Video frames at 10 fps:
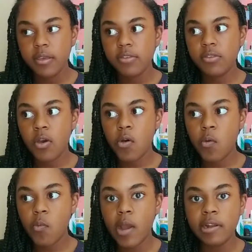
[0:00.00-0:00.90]

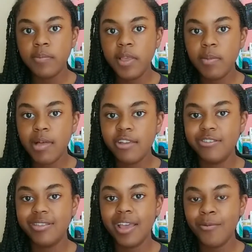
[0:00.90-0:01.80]
So why do people
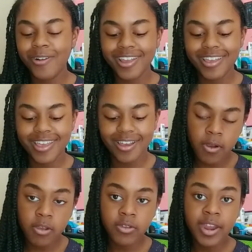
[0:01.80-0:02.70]
actually like working here?
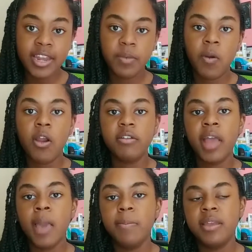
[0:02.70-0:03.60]
Are there any
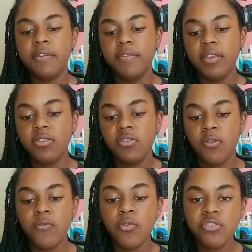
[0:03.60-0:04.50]
part-time benefits?
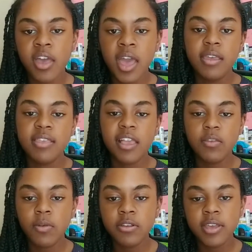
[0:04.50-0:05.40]
So full-time,
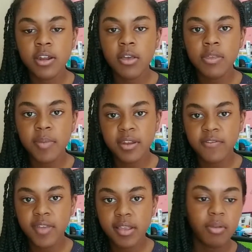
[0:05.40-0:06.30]
that's where you get all the
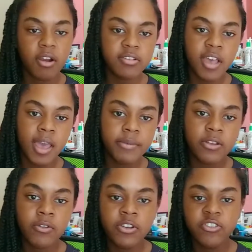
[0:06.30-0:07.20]
benefit. Part-time, you
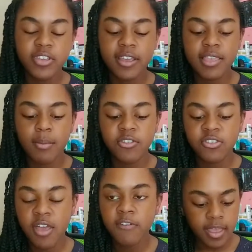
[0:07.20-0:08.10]
don't usually get that much
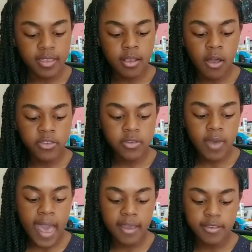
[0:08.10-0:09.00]
stuff. And then also
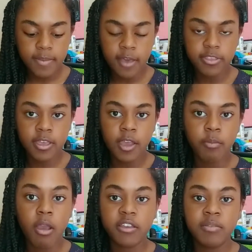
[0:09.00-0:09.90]
ask about the
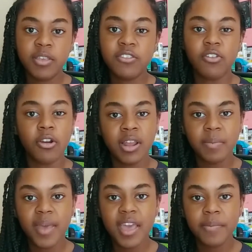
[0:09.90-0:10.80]
approximate starting
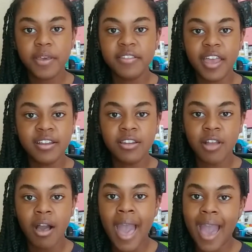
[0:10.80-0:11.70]
pay, because I did
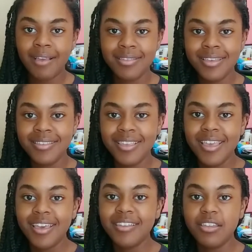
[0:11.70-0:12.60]
not ask this
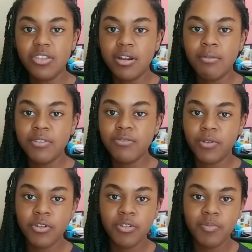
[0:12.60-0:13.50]
because I thought it was
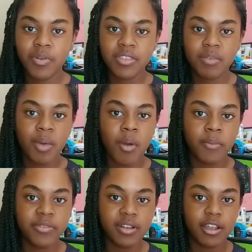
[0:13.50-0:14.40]
rude, but then my
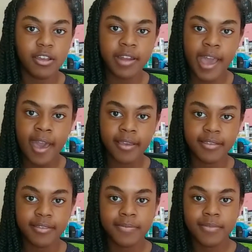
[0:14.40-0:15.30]
mom said I could ask.